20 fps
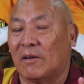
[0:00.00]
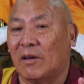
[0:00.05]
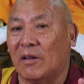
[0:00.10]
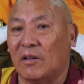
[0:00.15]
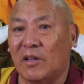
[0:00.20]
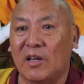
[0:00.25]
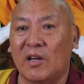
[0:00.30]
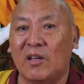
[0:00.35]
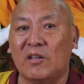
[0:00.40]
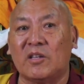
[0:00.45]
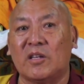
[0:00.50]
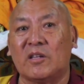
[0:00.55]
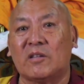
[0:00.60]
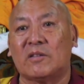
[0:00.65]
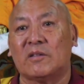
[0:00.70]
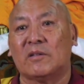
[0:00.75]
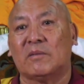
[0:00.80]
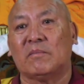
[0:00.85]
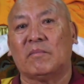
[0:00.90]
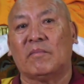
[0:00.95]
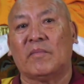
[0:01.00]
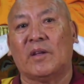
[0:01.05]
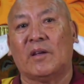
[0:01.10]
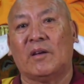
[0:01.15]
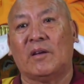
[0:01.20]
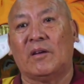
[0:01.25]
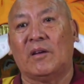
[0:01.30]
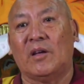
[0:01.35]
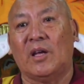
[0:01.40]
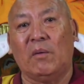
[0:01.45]
And then he says,
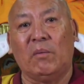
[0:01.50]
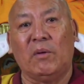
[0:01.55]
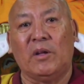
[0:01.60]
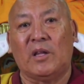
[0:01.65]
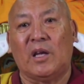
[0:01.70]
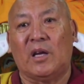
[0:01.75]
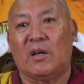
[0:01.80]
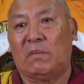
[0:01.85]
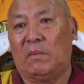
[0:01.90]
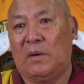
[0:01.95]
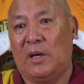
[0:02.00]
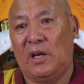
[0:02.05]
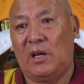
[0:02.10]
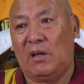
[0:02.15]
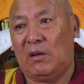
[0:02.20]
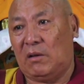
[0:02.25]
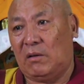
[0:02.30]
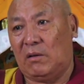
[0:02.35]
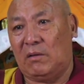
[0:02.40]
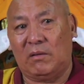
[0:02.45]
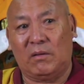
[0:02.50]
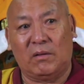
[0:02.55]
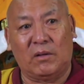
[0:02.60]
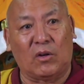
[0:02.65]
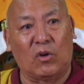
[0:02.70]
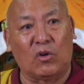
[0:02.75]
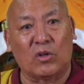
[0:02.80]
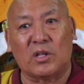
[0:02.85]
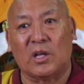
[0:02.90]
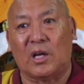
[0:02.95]
even that very
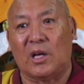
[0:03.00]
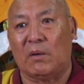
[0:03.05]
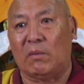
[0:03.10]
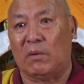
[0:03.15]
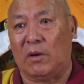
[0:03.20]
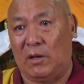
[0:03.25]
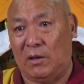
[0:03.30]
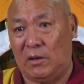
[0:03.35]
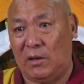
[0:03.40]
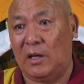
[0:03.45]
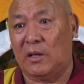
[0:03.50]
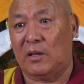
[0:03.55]
grosser level,